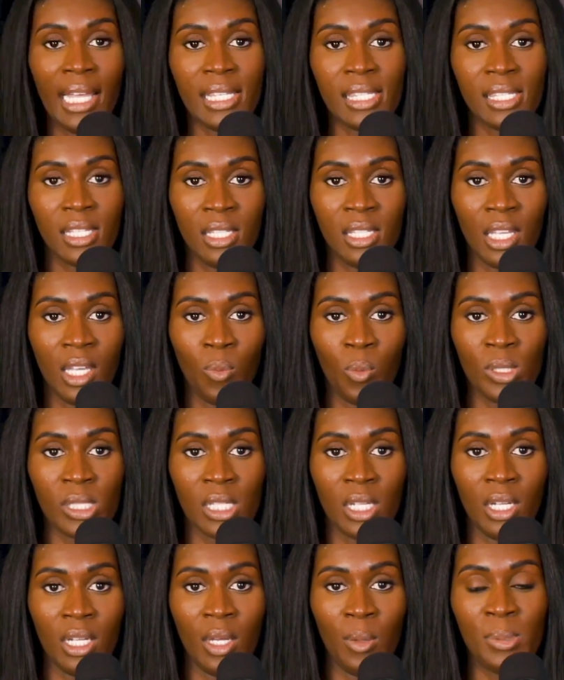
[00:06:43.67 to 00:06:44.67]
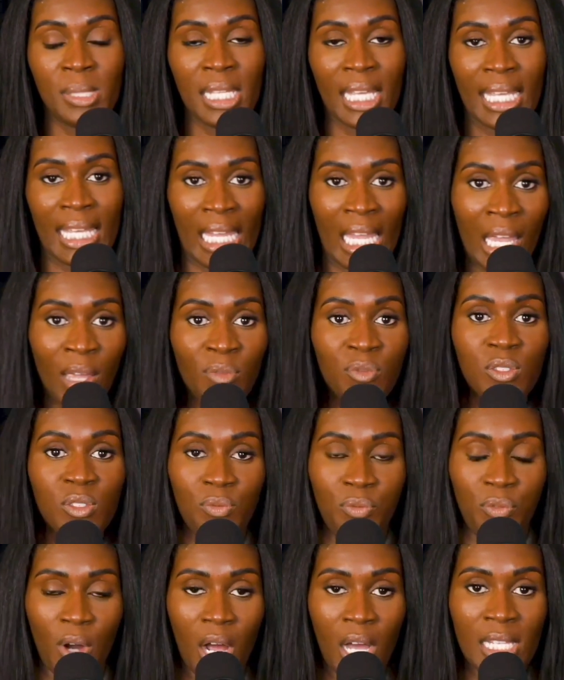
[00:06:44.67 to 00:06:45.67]
it was a
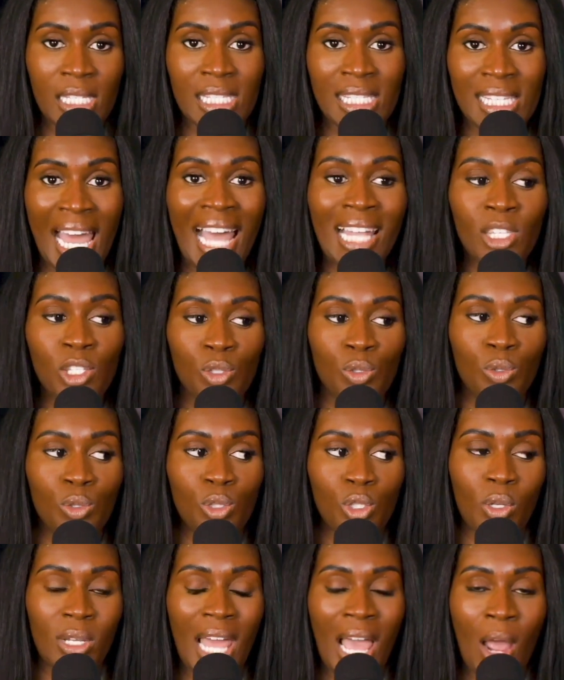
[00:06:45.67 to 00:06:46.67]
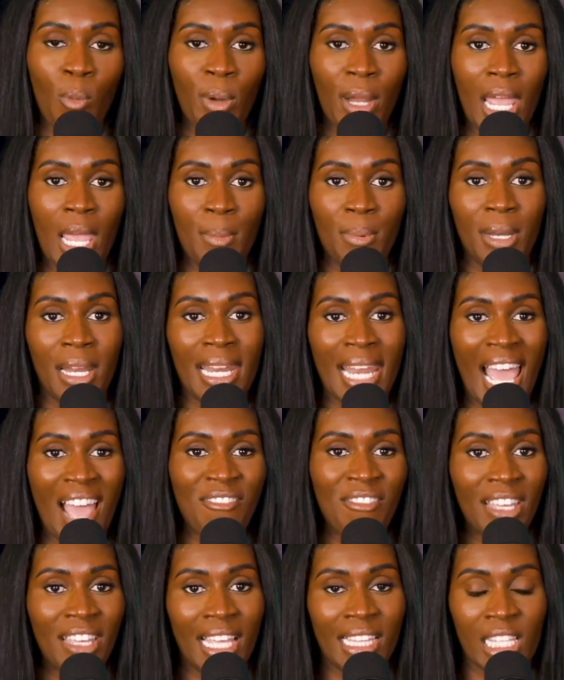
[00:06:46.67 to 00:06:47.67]
gift for us not to. So now we're able to
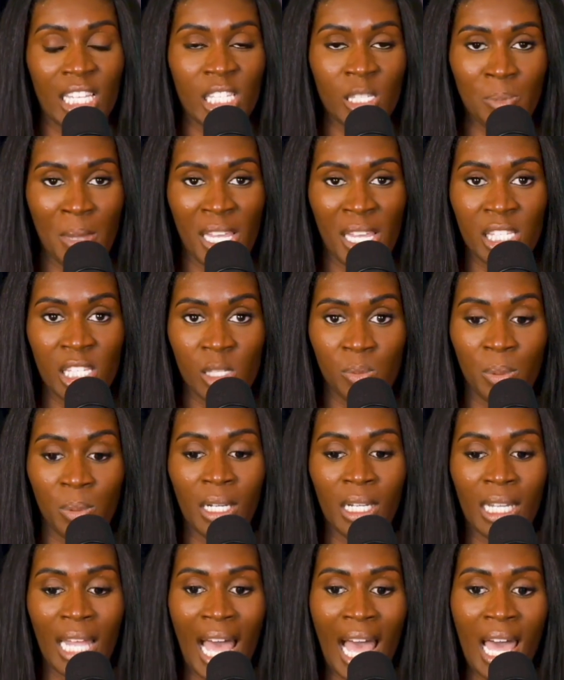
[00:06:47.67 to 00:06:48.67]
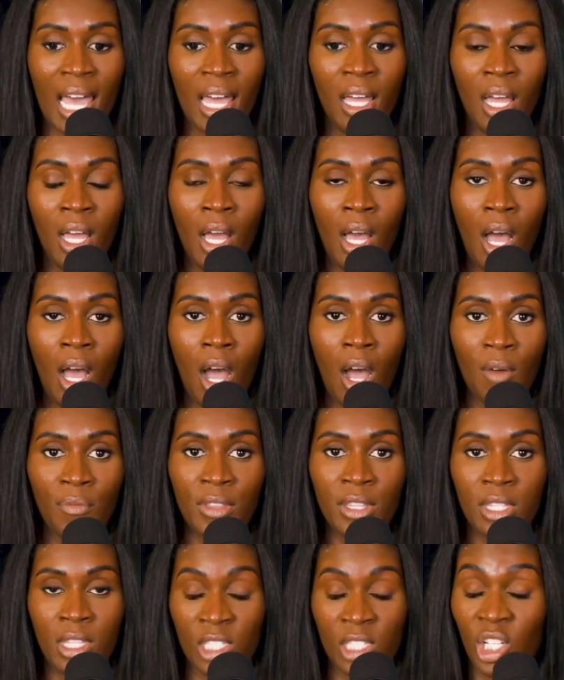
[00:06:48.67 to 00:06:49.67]
navigate these spaces. But a lot
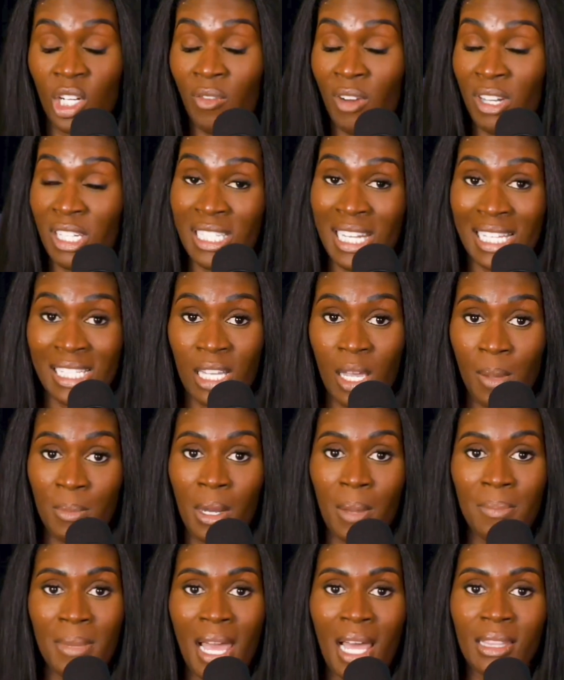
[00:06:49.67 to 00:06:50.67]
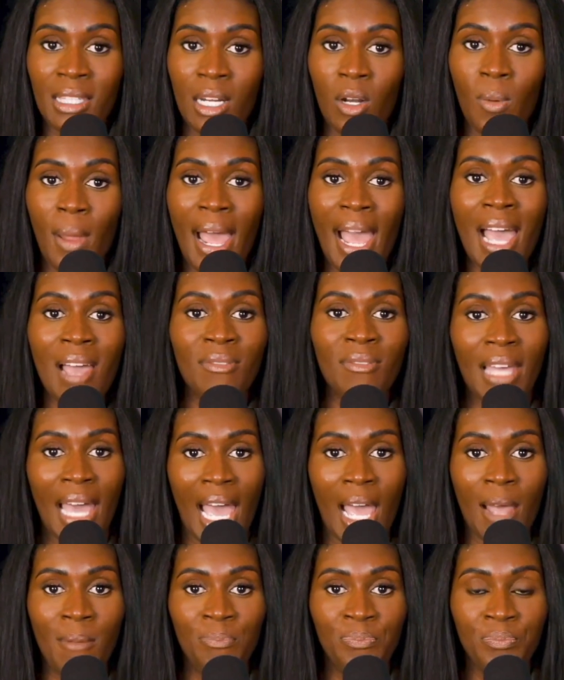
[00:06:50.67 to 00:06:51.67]
of the generation that's coming up now, they don't have
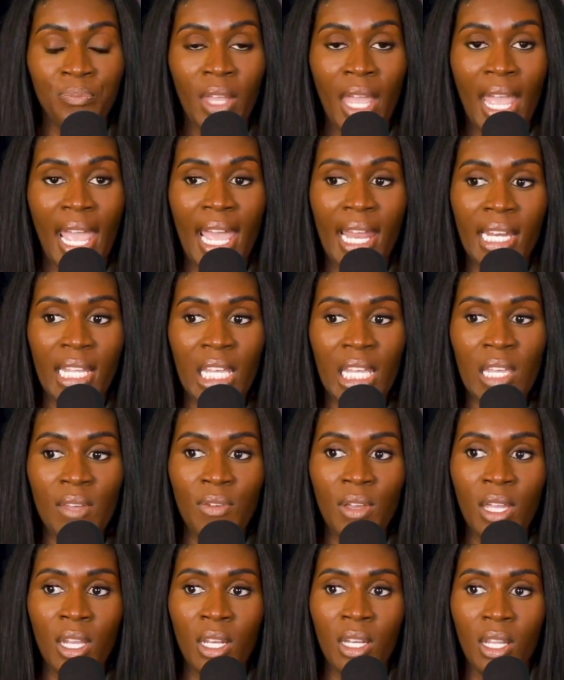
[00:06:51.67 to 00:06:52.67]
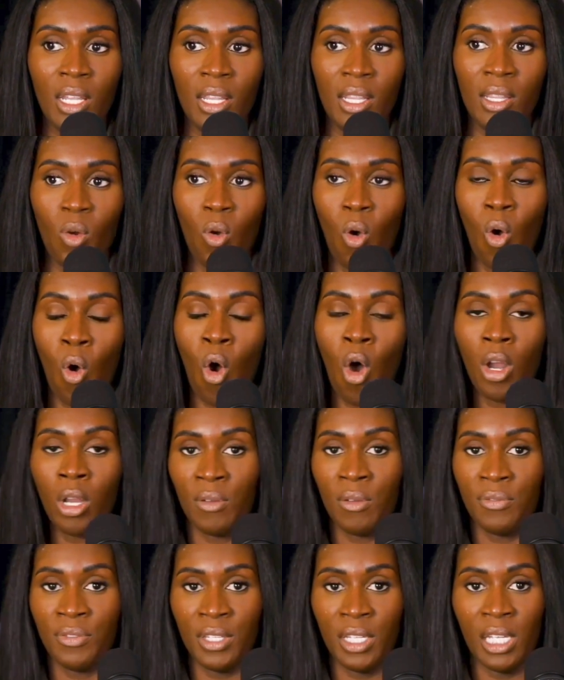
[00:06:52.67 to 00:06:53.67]
that. And even all
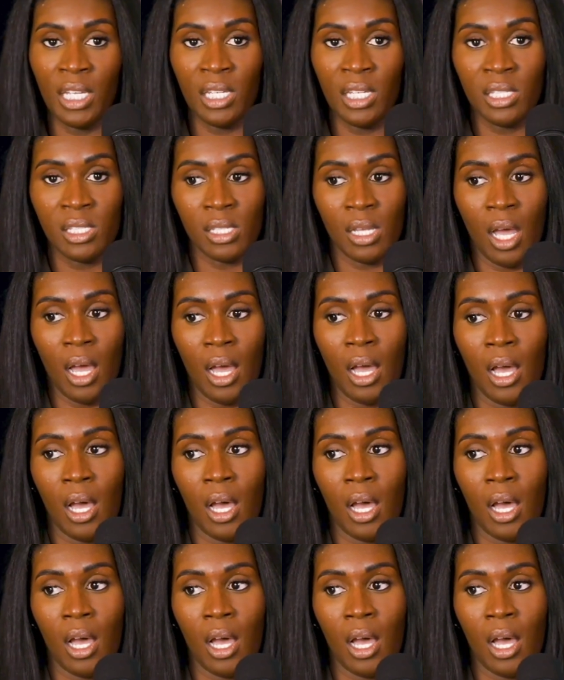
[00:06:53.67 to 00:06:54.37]
of these